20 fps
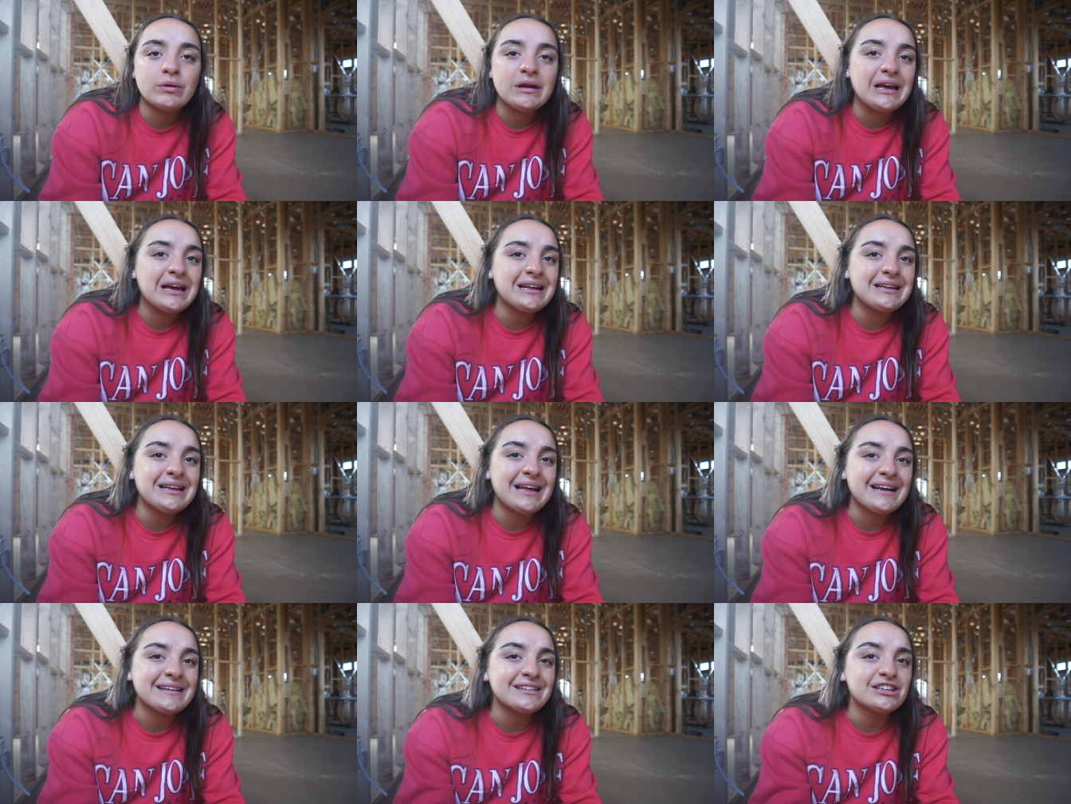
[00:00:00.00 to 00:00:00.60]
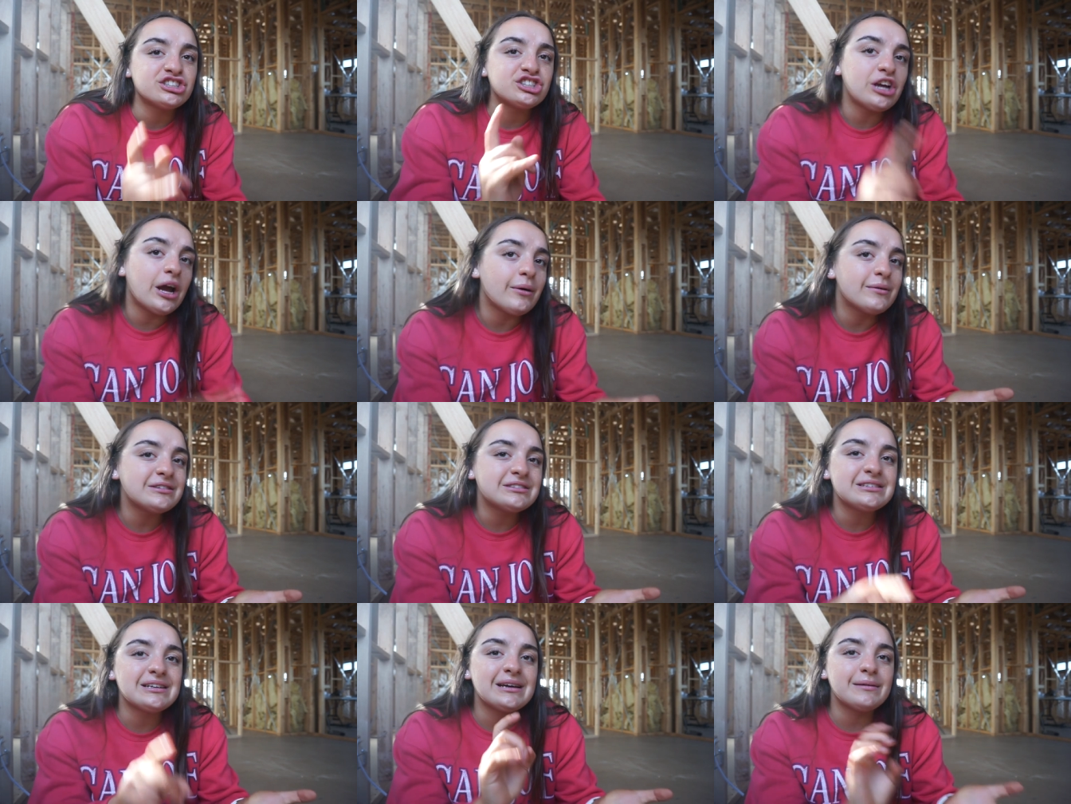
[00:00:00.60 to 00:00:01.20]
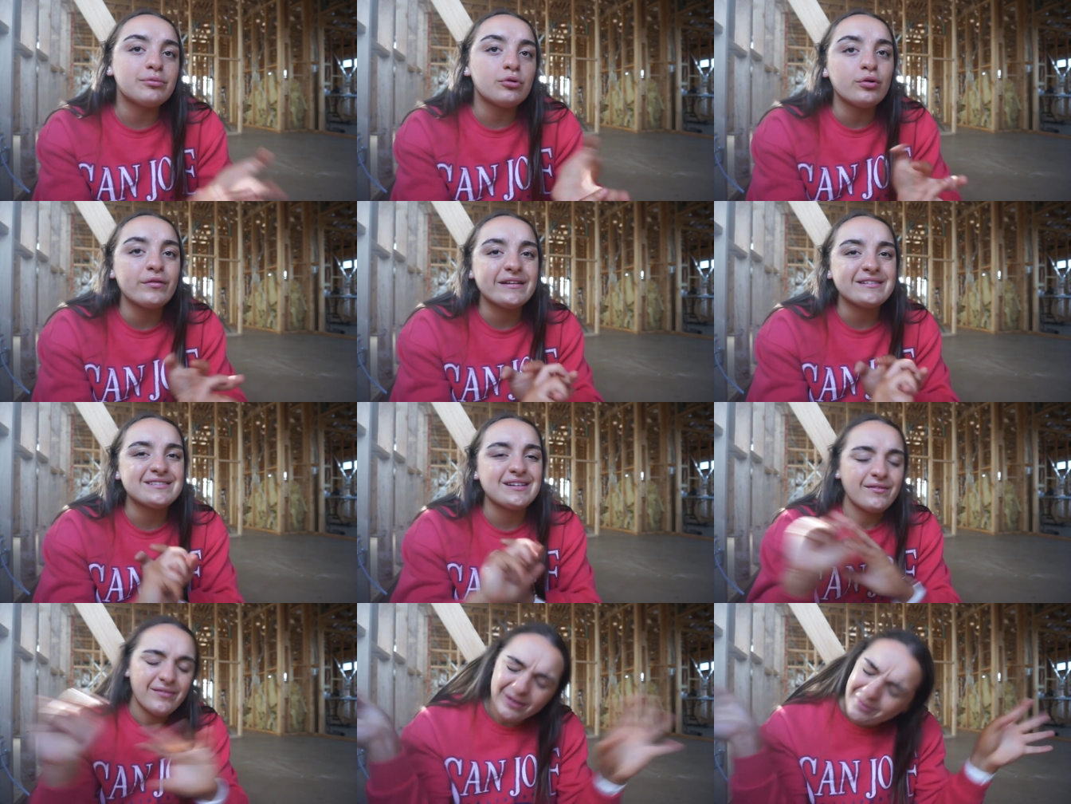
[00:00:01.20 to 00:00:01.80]
We get like the shower step, all
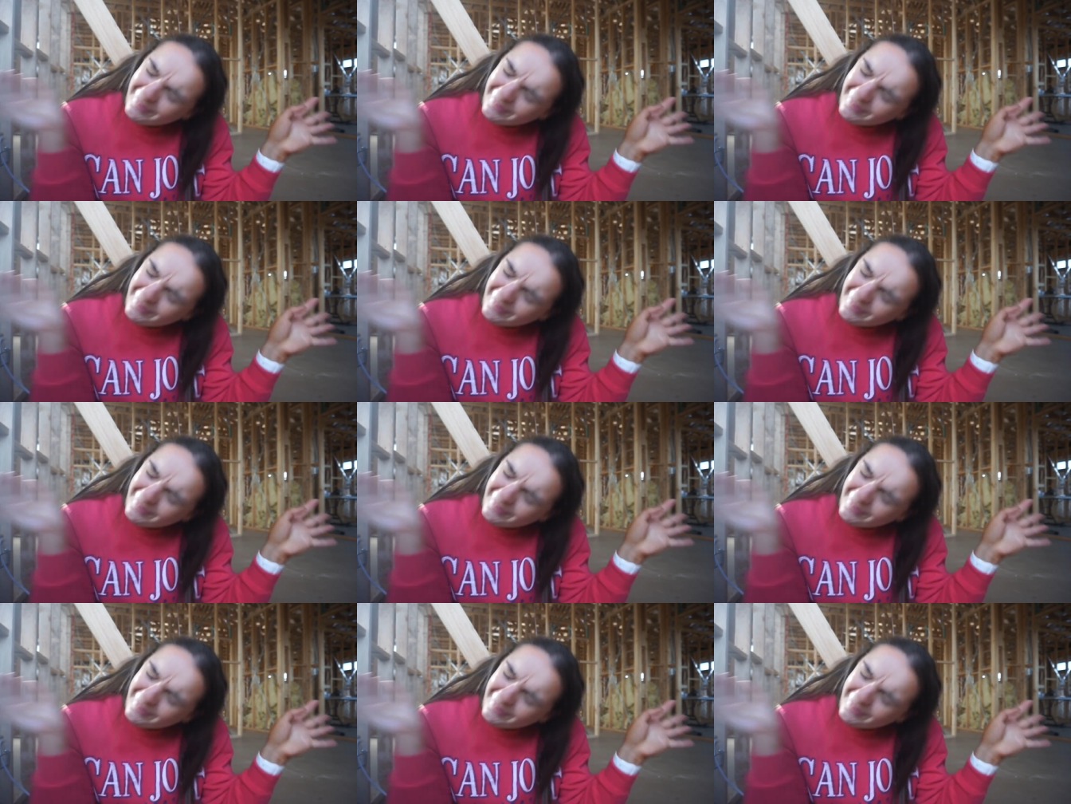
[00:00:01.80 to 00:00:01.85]
that stuff.